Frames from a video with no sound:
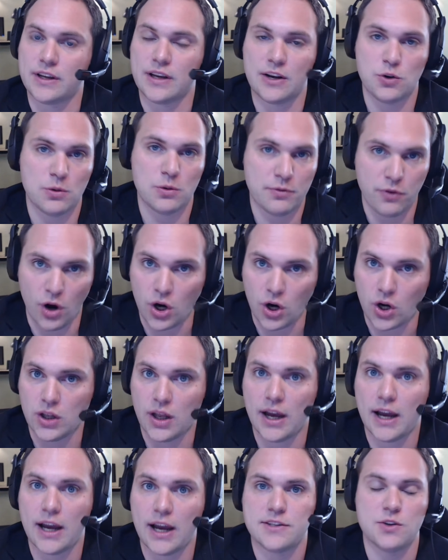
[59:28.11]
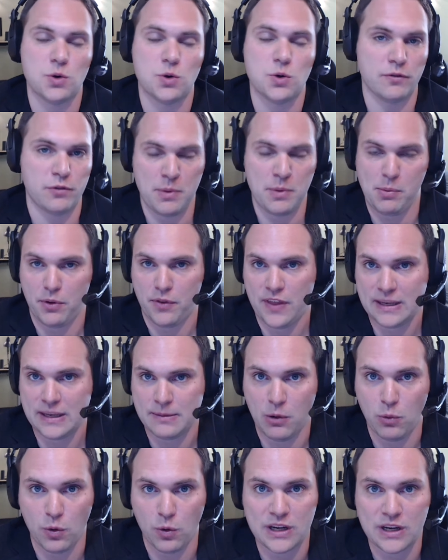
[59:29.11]
I do them for our clients. I do them for people thinking
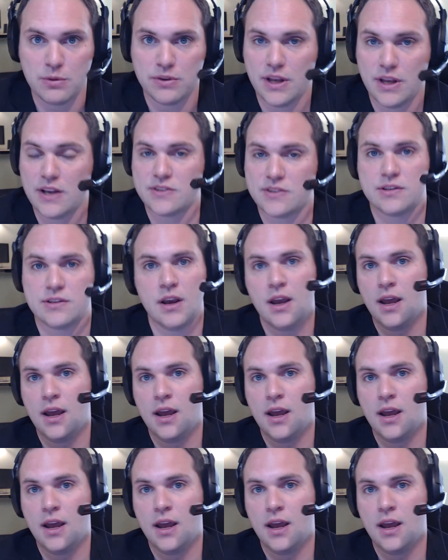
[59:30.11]
about working with us.